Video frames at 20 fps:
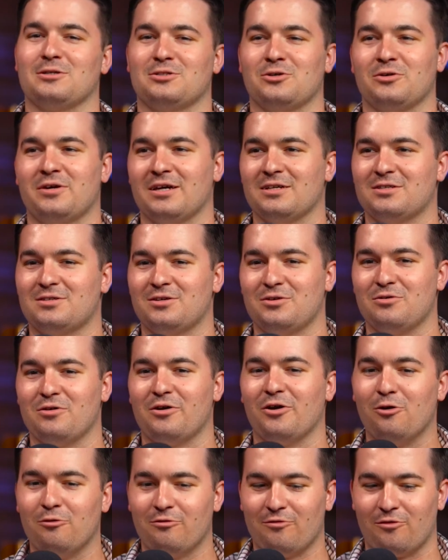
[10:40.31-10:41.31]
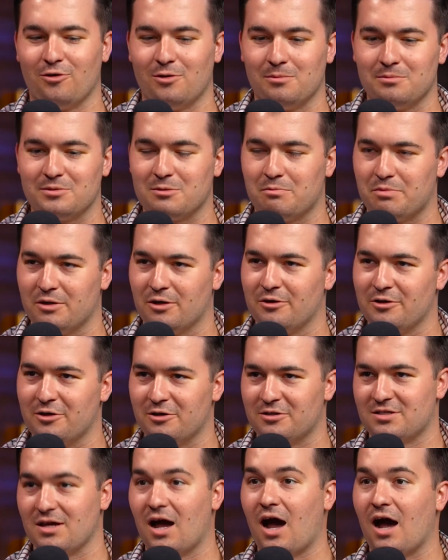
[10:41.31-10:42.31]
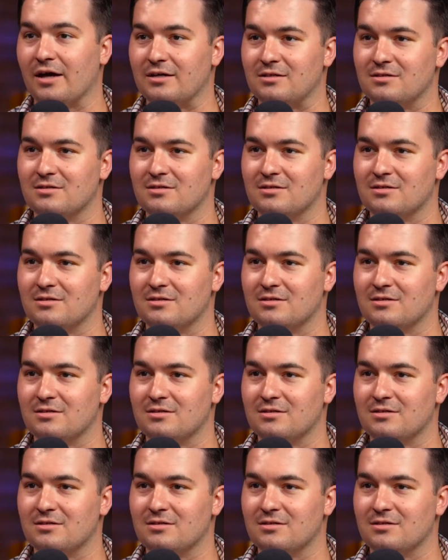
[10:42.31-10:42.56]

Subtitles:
Okay, so you go from Superior Signs.